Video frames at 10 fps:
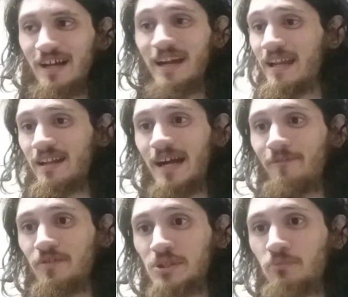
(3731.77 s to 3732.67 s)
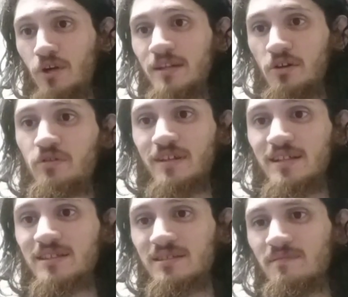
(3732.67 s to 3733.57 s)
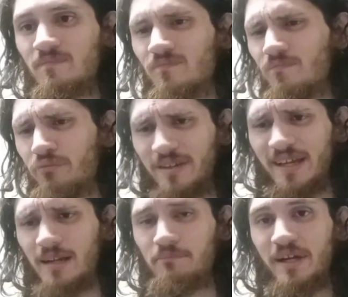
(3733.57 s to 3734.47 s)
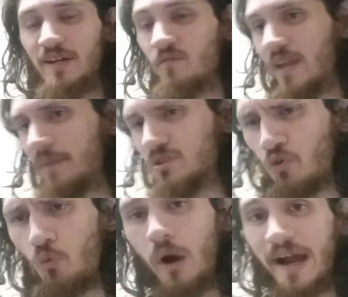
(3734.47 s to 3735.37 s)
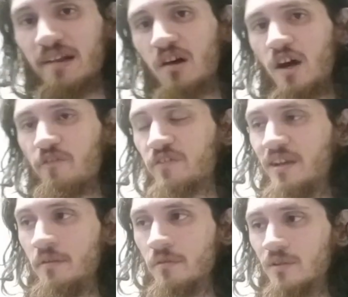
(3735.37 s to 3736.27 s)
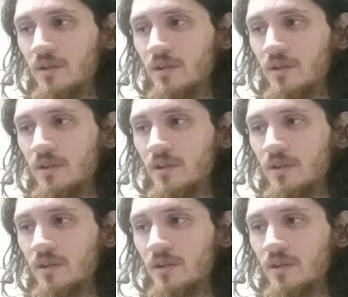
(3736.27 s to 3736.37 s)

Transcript: again, coming from someone who does play competitive games quite often,